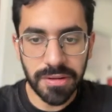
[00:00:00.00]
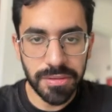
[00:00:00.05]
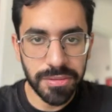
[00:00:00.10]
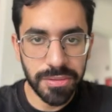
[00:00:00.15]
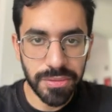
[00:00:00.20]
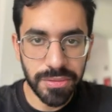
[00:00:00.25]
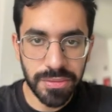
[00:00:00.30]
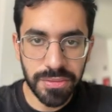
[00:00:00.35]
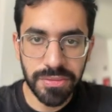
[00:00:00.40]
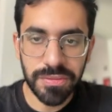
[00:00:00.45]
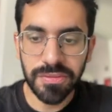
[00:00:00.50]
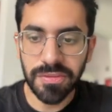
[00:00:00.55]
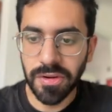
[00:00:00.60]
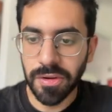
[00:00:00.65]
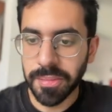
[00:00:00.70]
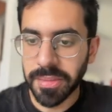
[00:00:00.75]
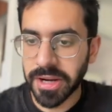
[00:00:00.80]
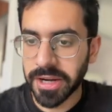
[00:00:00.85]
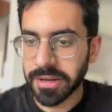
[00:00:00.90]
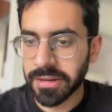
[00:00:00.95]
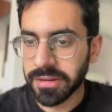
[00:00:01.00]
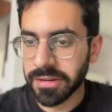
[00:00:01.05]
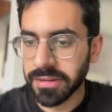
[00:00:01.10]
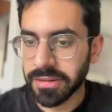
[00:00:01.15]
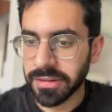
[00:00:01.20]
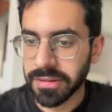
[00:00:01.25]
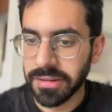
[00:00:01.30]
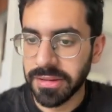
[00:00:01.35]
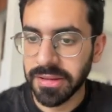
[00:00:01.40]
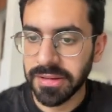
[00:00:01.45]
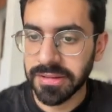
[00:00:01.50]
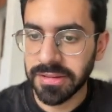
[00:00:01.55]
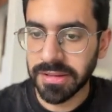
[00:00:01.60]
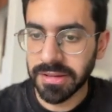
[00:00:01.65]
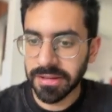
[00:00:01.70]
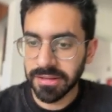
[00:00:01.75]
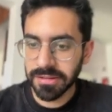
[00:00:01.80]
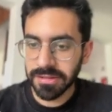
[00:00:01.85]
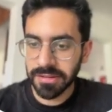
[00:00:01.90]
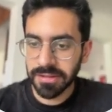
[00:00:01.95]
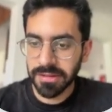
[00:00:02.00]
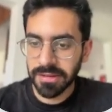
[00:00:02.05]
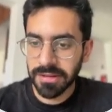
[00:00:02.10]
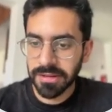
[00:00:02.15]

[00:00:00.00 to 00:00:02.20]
how you format these things.